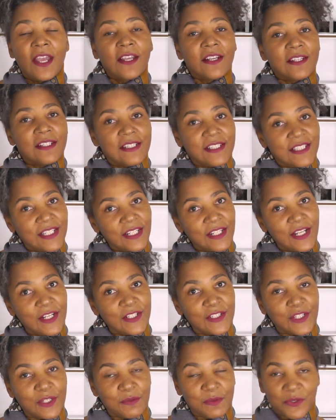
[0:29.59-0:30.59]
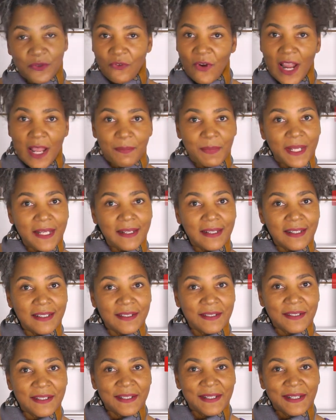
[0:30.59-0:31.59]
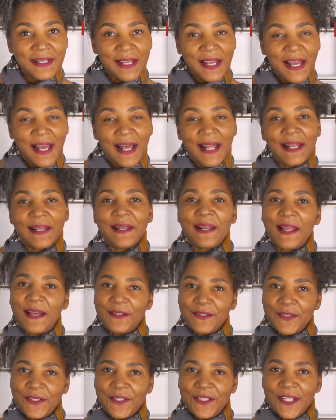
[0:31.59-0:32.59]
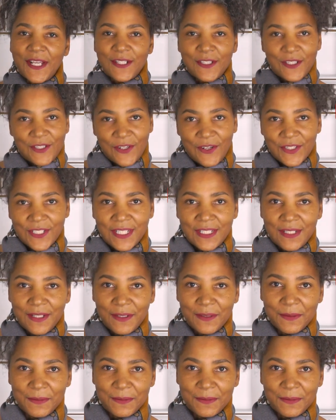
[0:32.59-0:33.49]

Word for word: consider subscribing, and let's get started.